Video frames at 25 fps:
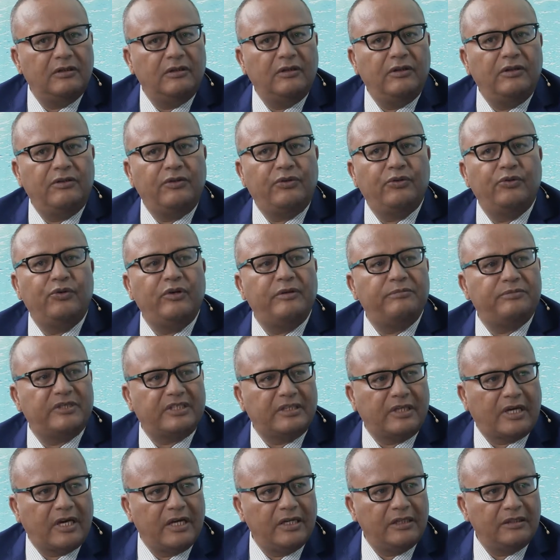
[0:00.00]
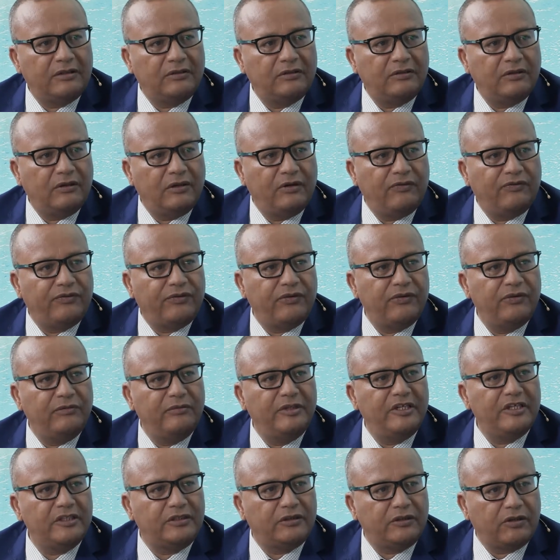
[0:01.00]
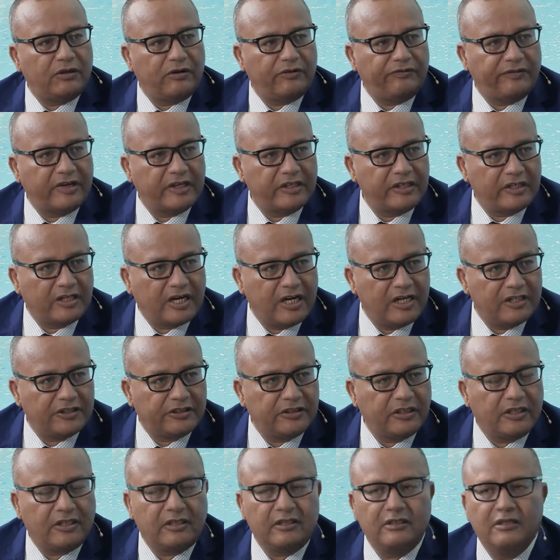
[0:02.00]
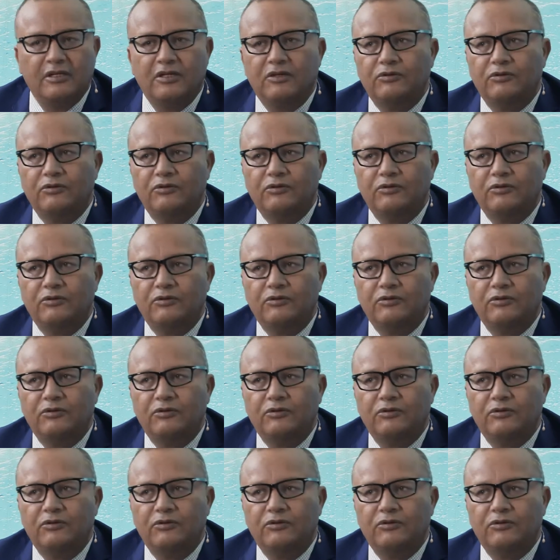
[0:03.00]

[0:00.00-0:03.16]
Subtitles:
on the website of the Ministry of Agriculture,